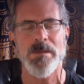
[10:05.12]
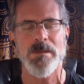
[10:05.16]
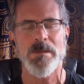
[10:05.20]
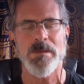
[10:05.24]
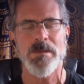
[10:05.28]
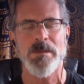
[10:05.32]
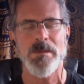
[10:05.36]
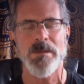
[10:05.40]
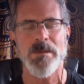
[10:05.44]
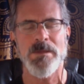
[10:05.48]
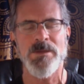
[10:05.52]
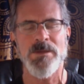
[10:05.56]

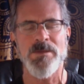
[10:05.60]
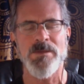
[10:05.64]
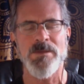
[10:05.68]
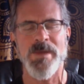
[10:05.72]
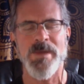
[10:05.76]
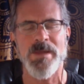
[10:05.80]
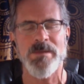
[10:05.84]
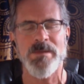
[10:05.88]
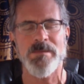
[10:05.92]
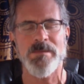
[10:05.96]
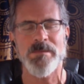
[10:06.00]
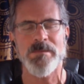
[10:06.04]
And you
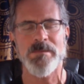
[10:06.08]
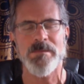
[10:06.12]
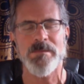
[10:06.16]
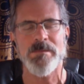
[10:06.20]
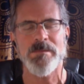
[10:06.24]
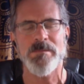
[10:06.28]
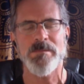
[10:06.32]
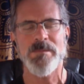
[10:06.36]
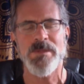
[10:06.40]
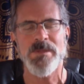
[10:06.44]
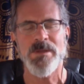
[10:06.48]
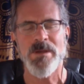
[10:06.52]
might
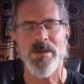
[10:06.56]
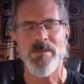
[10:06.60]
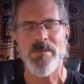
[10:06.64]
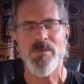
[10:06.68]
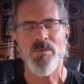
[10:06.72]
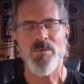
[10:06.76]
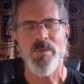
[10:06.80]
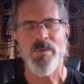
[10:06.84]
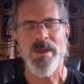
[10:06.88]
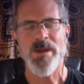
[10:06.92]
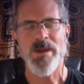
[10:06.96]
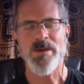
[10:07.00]
become
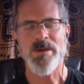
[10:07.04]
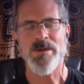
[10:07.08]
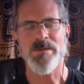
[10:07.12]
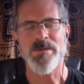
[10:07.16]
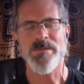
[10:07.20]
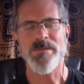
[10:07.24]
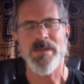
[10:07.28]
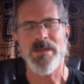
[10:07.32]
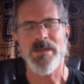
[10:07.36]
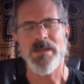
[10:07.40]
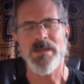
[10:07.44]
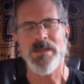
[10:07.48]
aware of
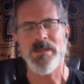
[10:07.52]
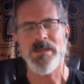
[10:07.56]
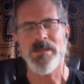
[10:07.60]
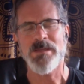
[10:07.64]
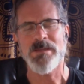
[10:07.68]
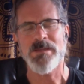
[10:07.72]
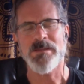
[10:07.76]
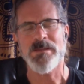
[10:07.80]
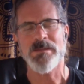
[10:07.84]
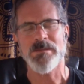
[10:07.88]
any